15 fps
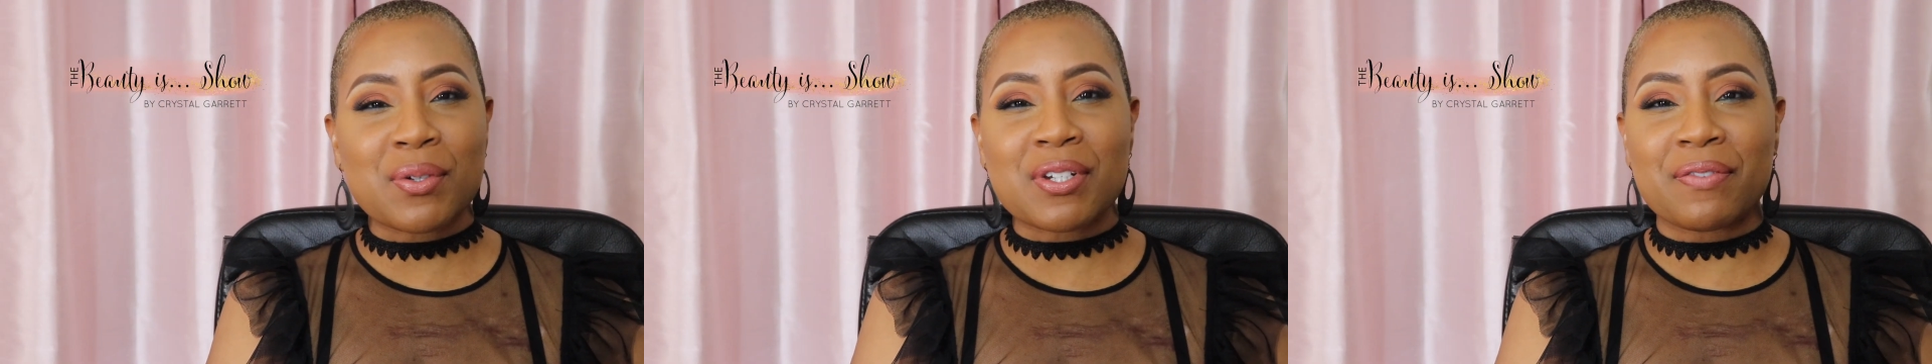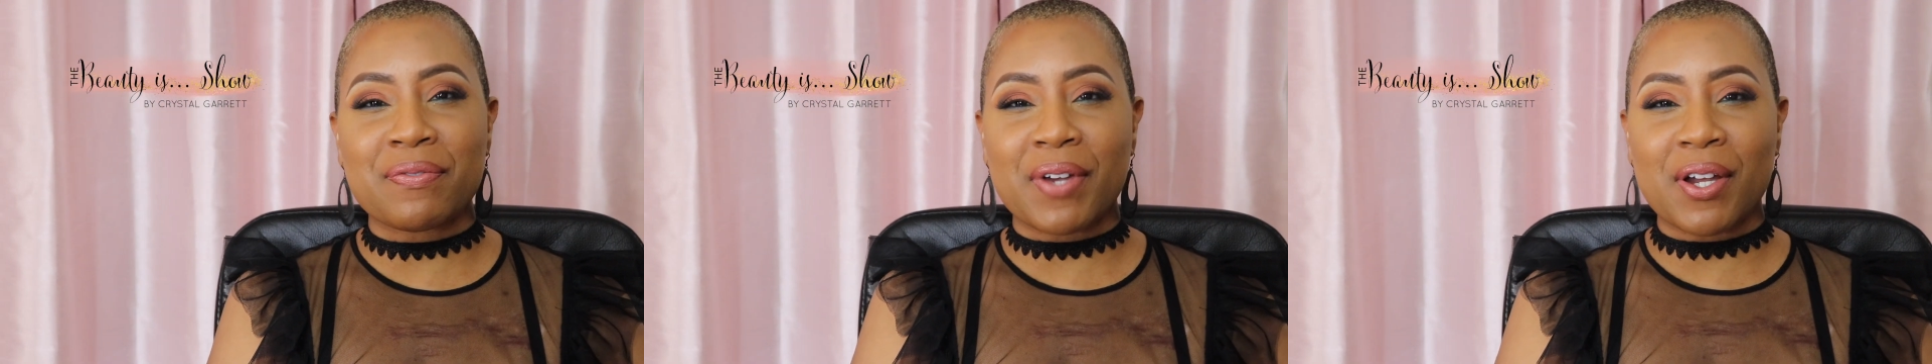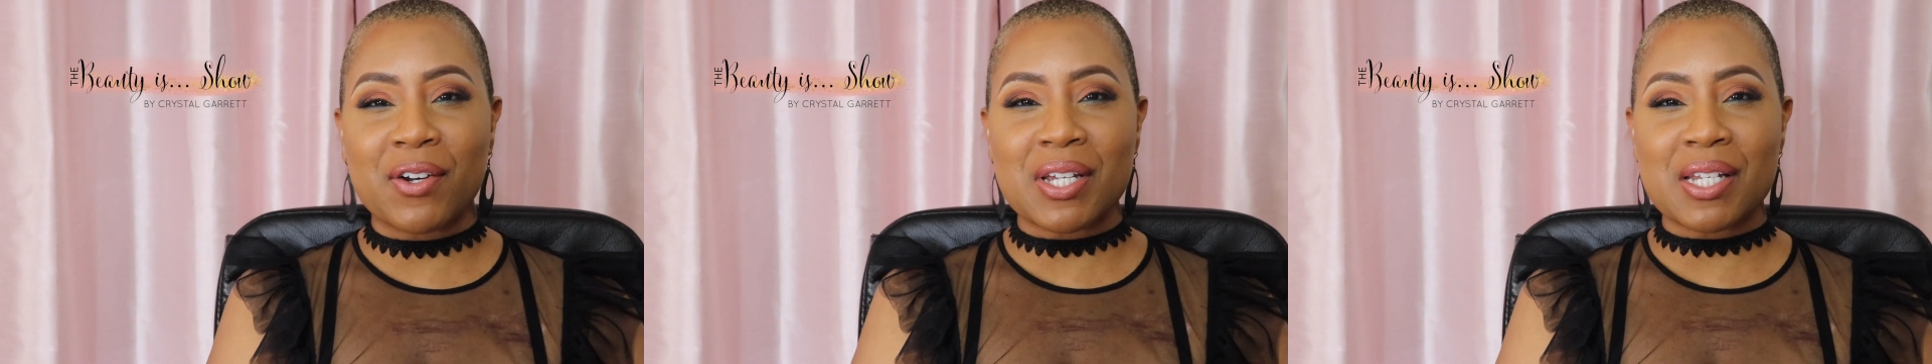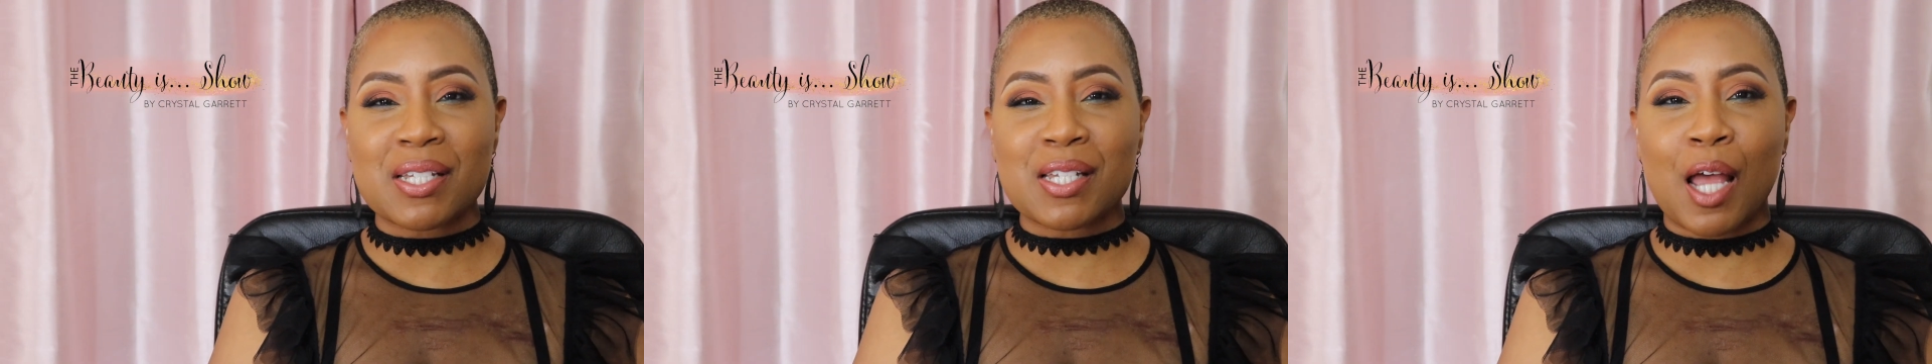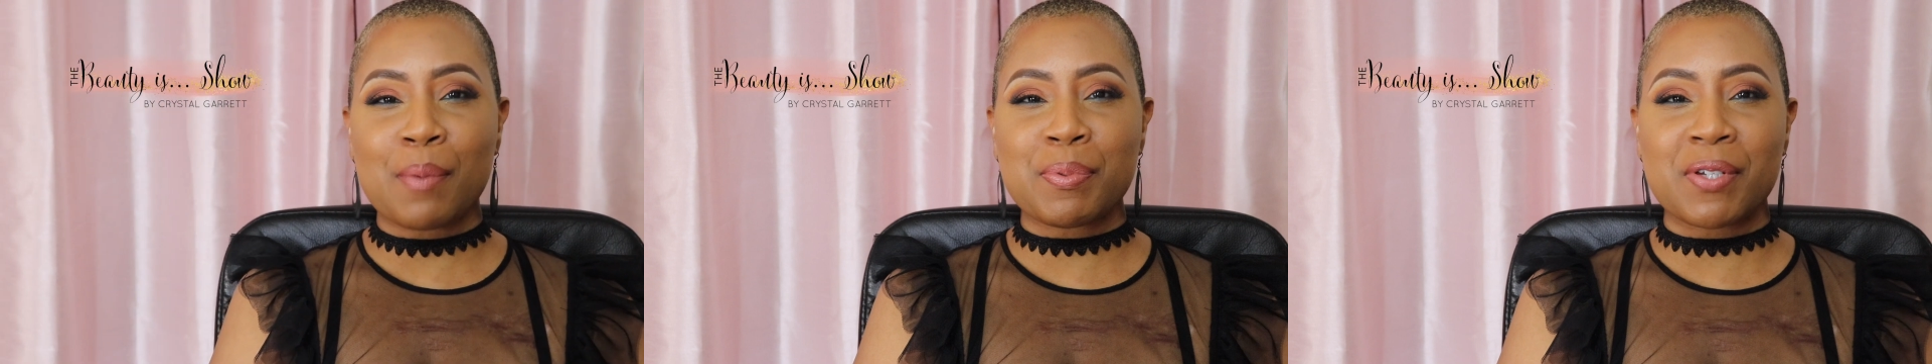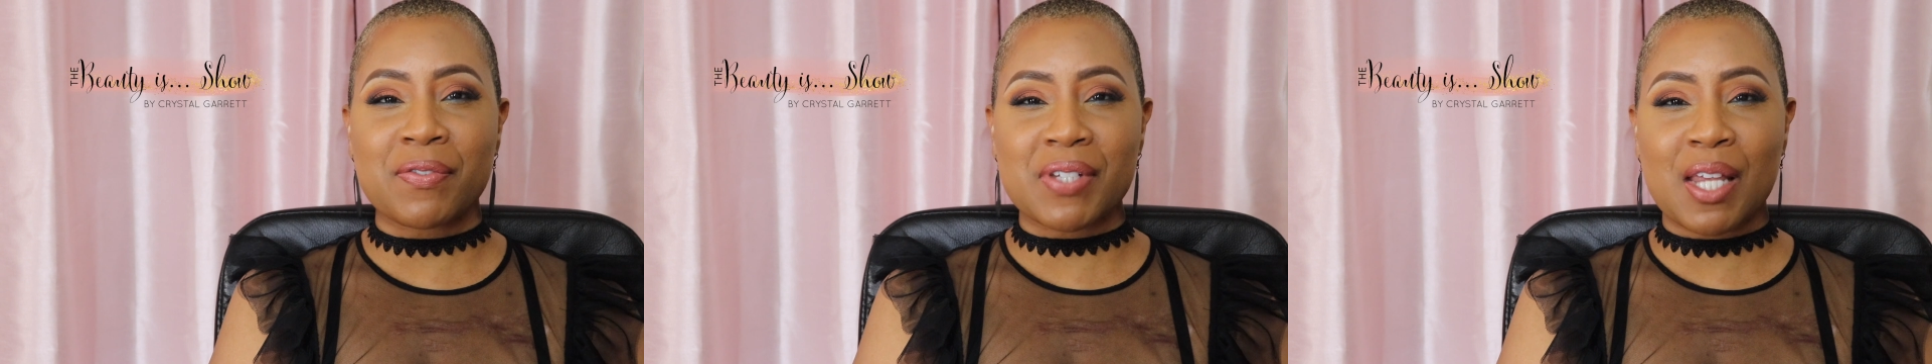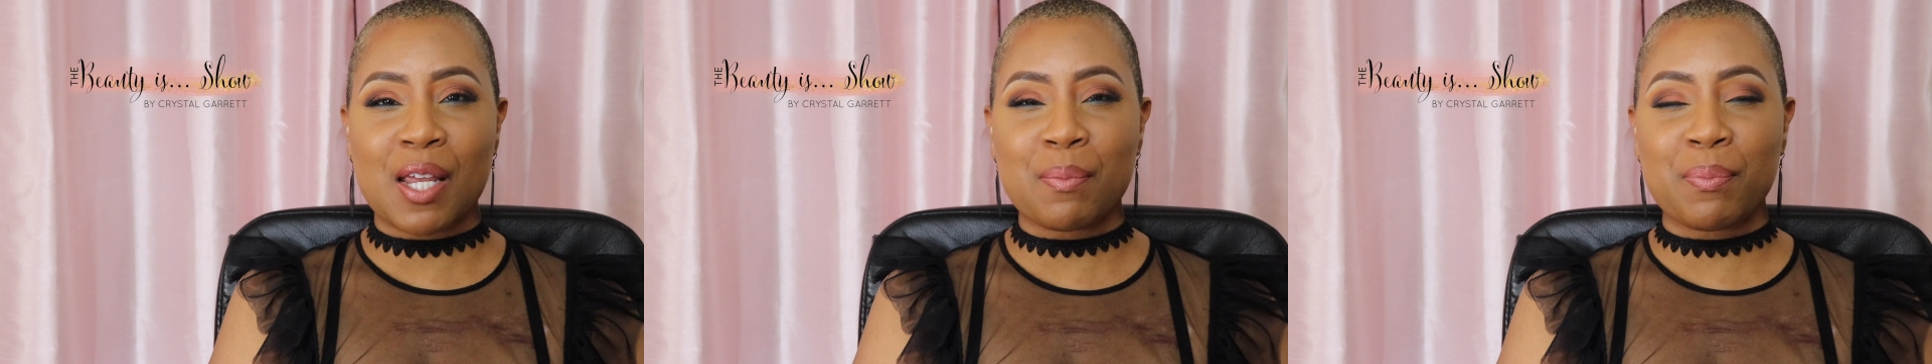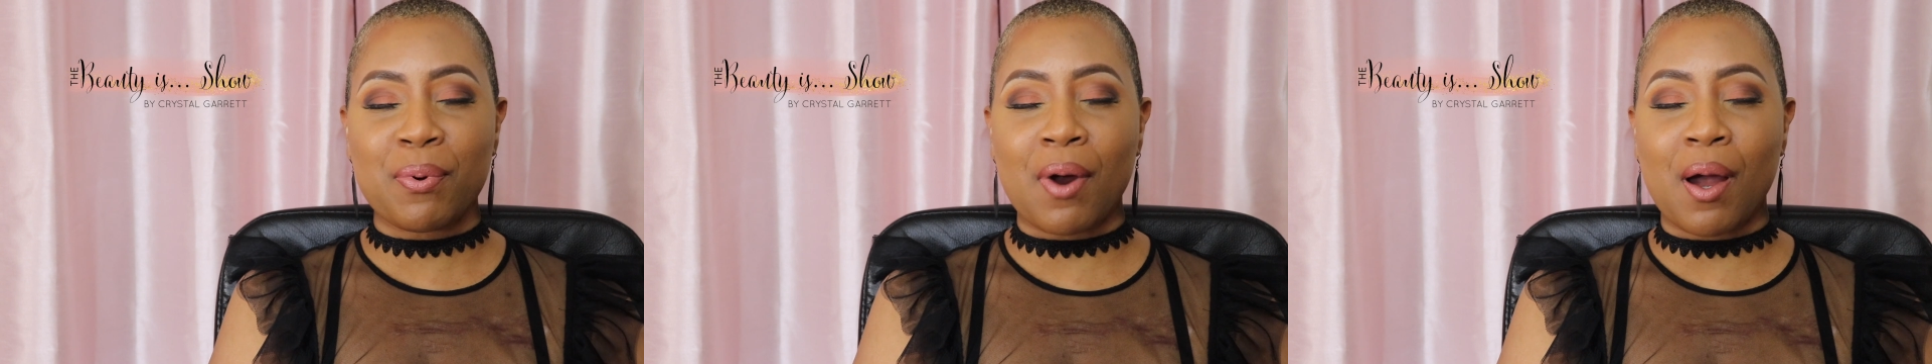to various types of
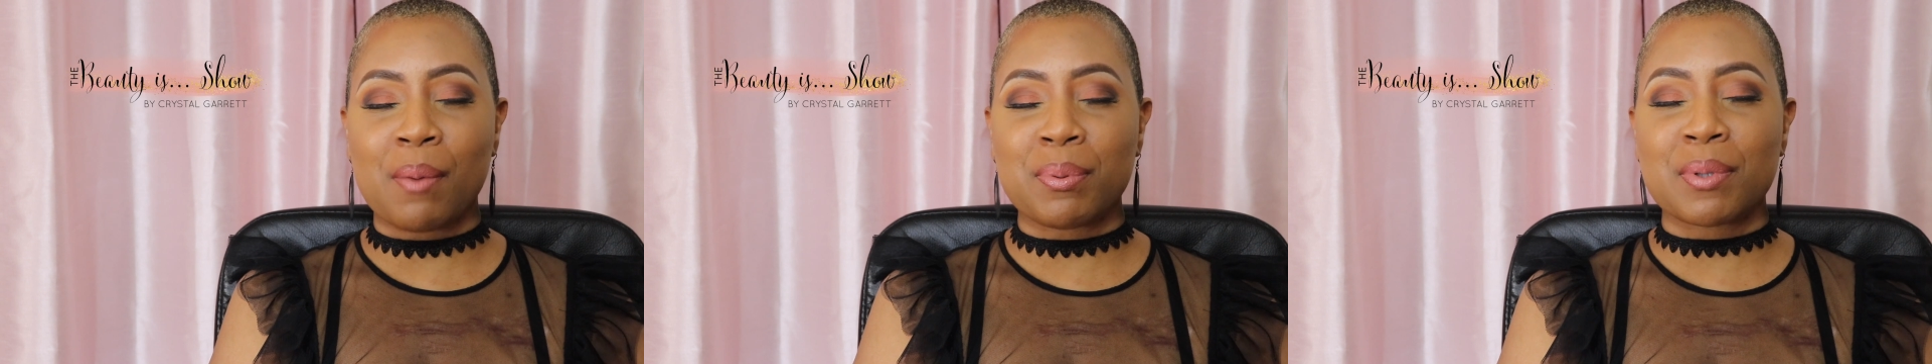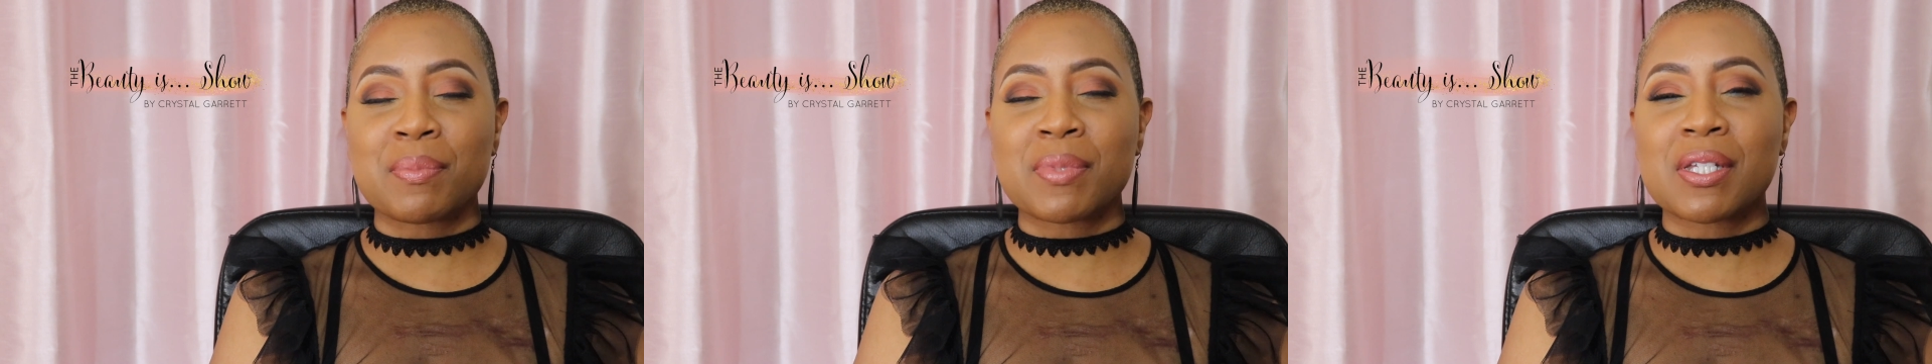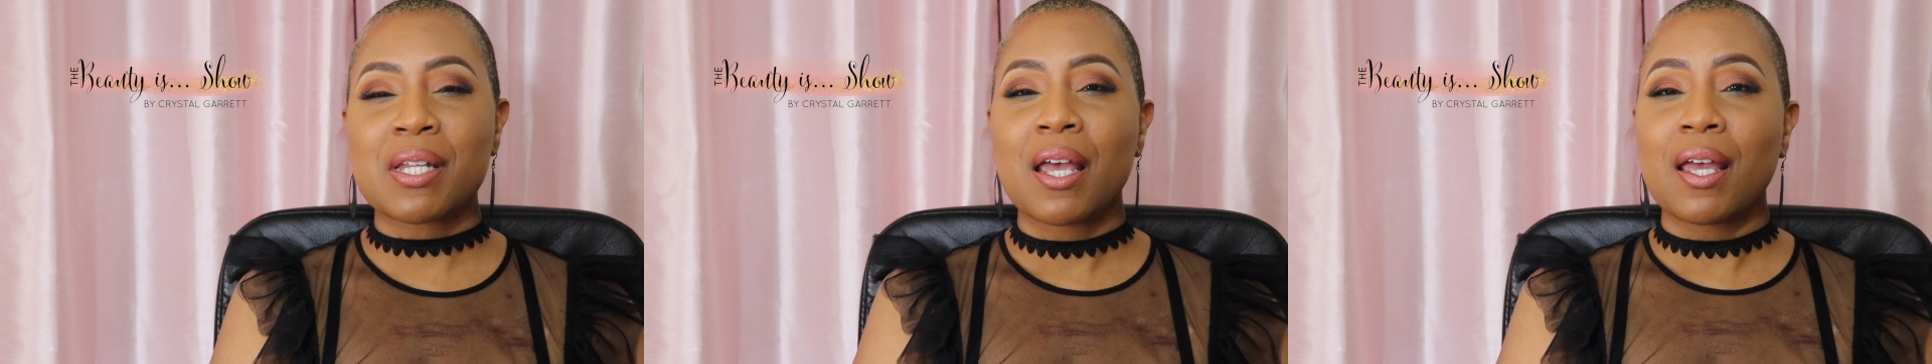skin problems,